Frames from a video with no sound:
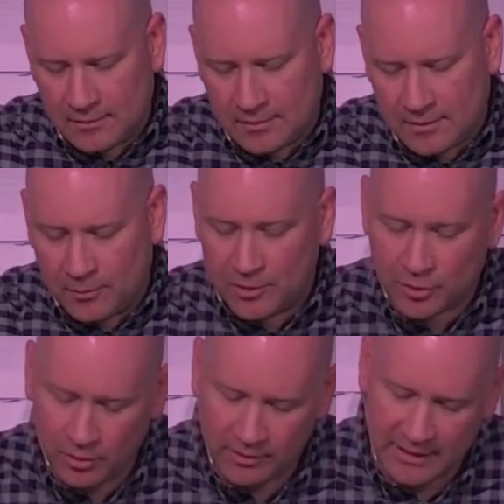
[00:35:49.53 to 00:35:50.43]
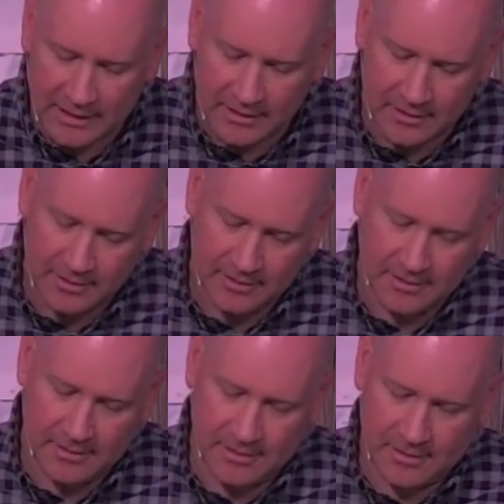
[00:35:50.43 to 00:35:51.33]
And we're told that
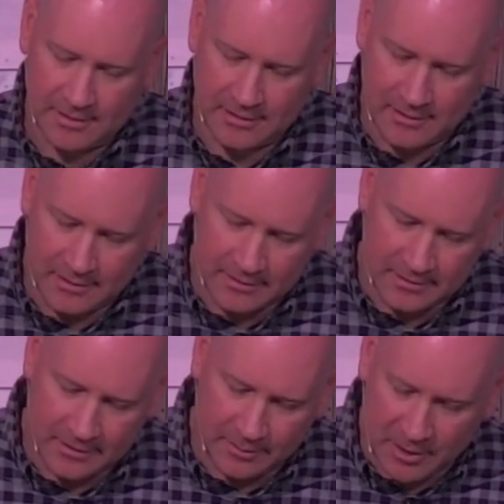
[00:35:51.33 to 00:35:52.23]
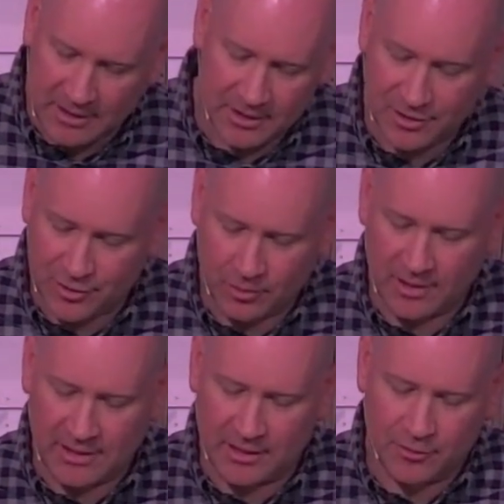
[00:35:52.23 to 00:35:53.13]
in Bunyan's
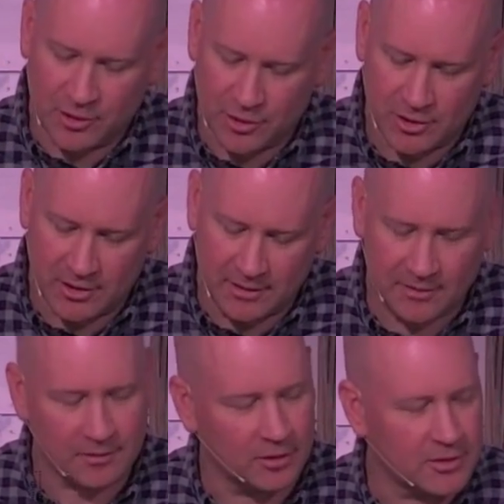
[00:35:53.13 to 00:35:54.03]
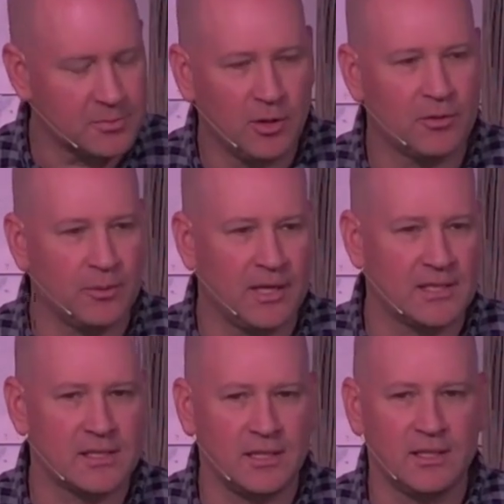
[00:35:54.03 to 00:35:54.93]
story that Christian looks both
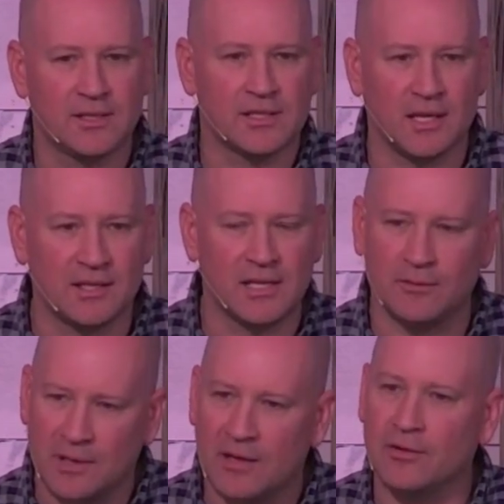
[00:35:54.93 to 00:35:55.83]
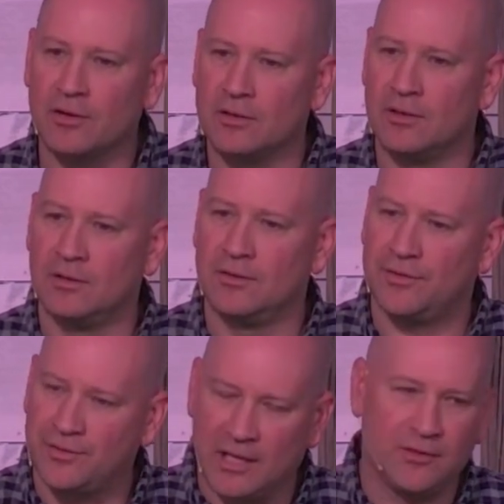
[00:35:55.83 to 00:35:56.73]
ways and he decides, I'd rather
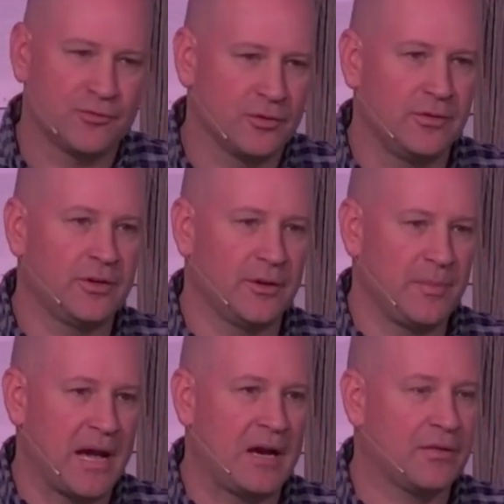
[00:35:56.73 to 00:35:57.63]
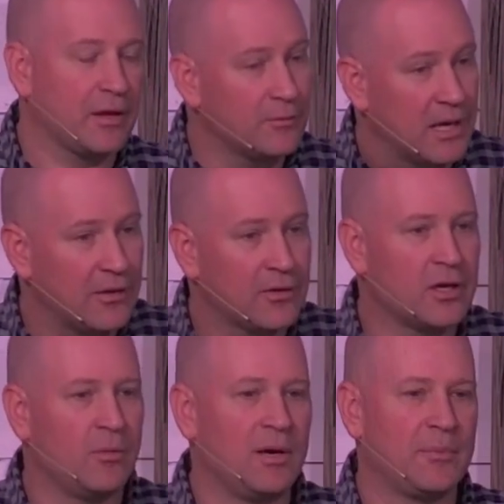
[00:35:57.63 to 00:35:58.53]
stay true to the path. I'd rather
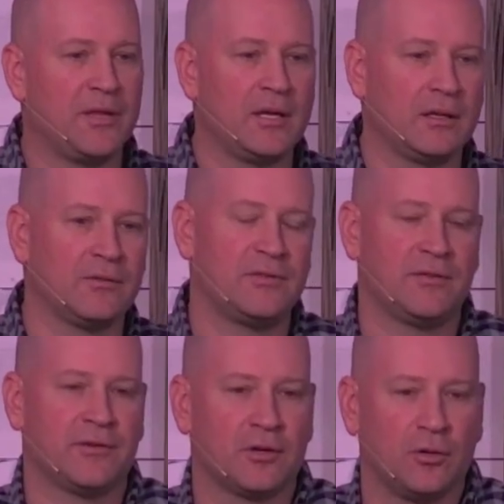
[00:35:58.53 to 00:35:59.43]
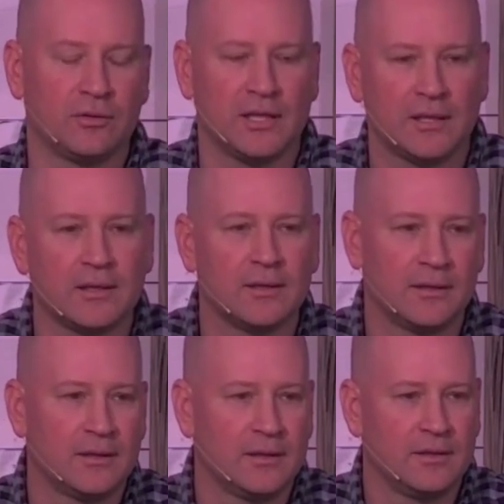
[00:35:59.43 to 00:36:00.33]
go up the hill of difficulty
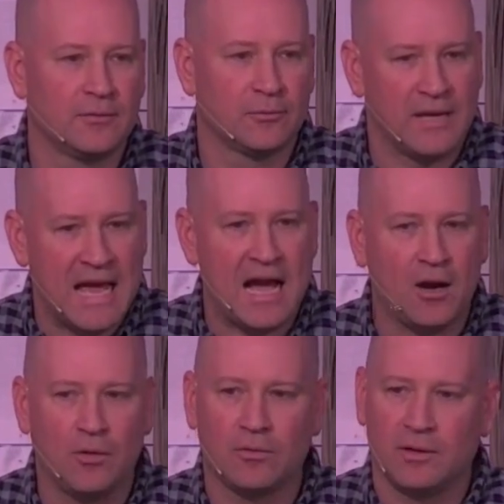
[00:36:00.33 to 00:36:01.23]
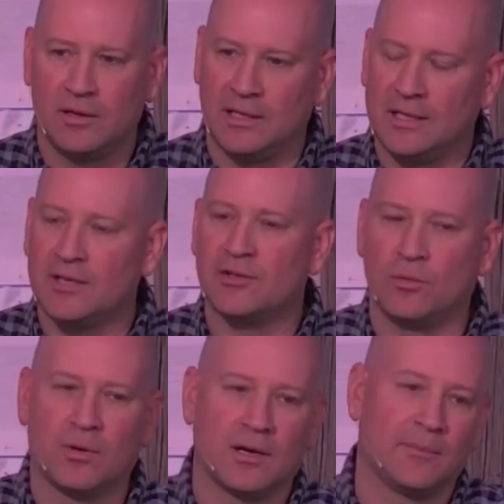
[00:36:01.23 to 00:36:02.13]
now and get to
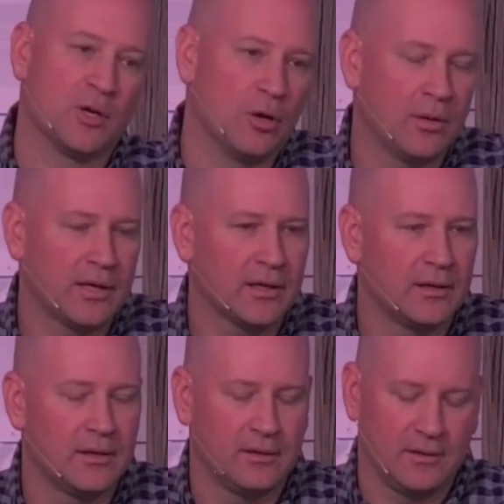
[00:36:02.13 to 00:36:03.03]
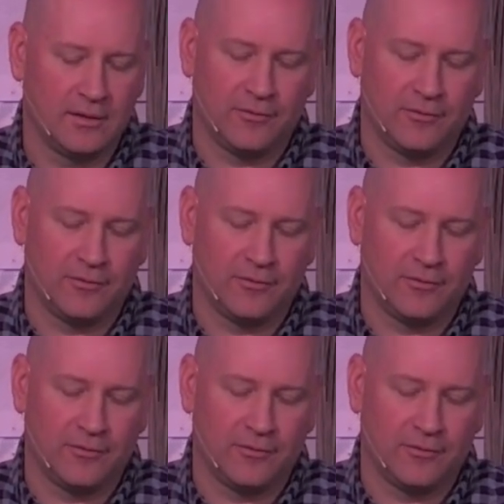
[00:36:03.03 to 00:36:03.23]
where I'm going. And